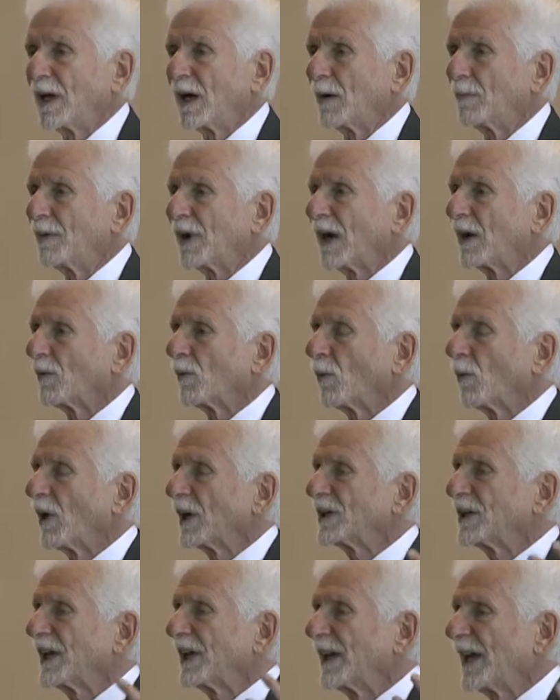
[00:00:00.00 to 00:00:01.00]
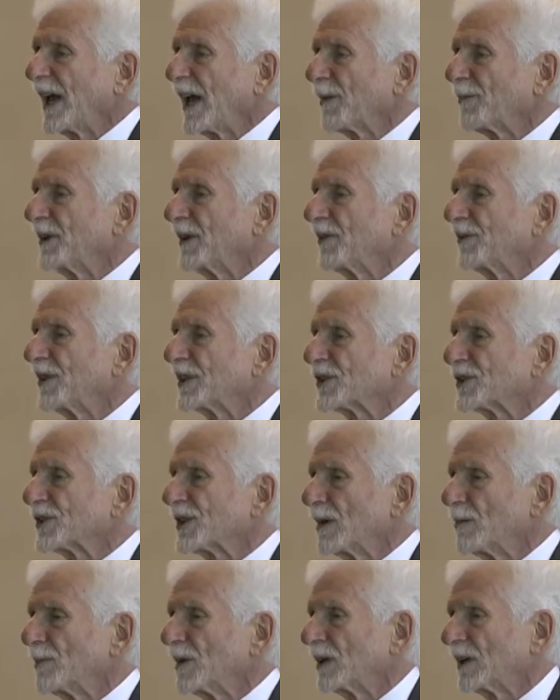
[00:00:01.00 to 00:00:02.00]
about what can happen if you
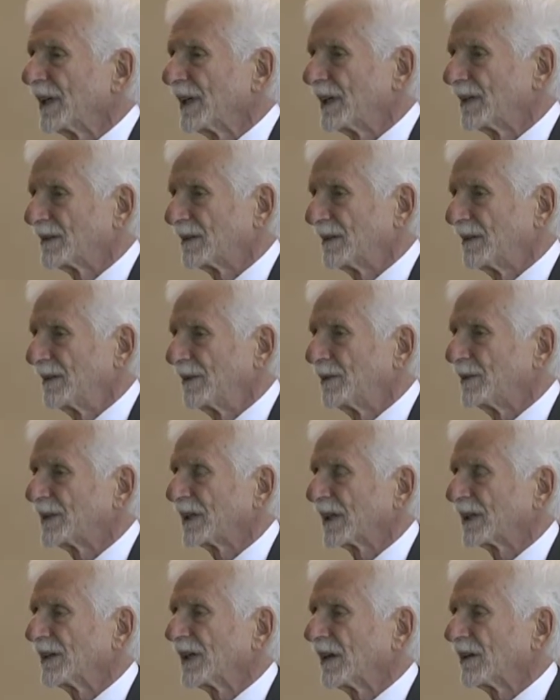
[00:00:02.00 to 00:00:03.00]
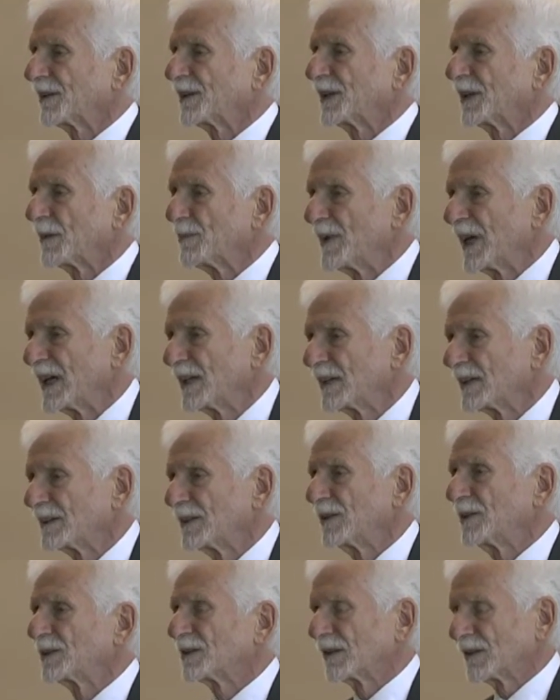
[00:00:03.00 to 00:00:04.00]
stimulate new technology to make the
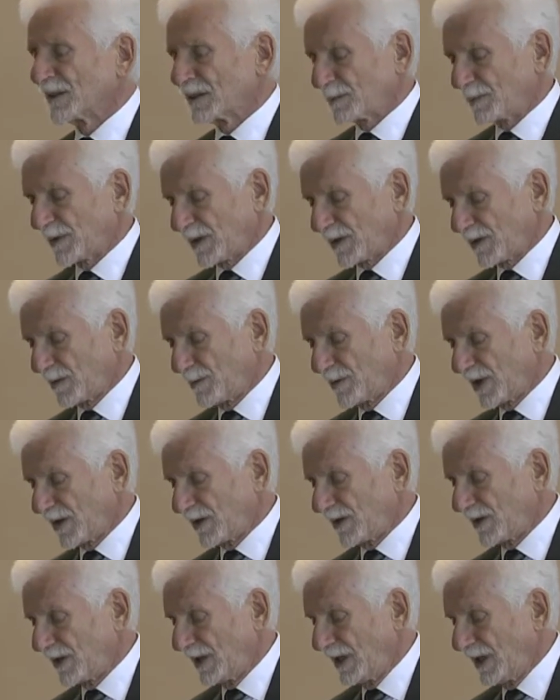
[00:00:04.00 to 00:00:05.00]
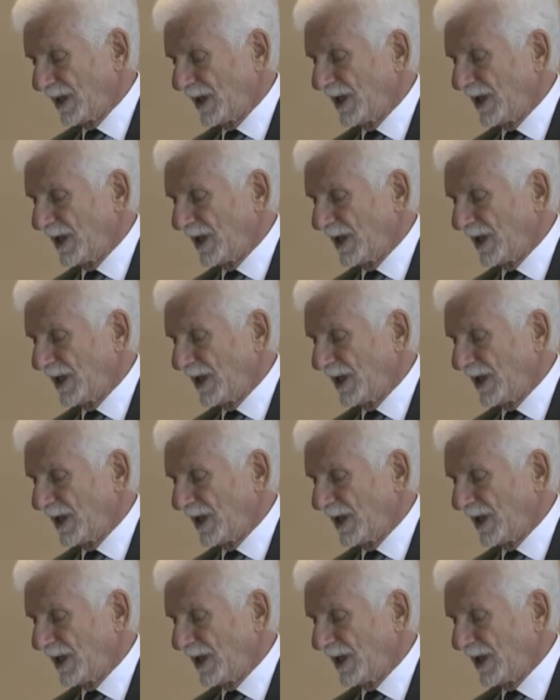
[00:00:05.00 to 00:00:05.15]
use of the spectrum better,